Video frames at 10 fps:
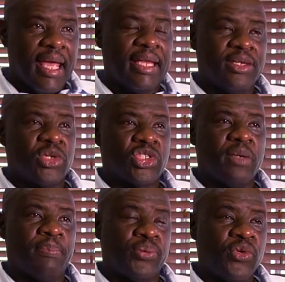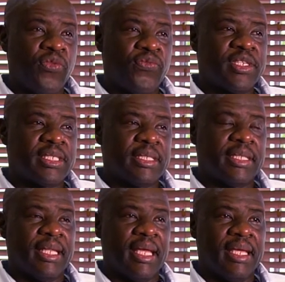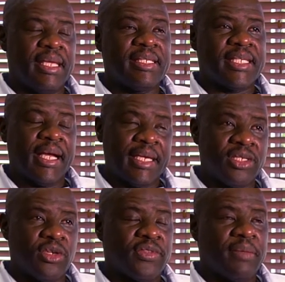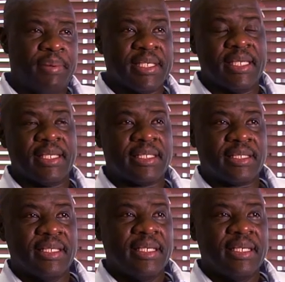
and also improved the integrity of the business.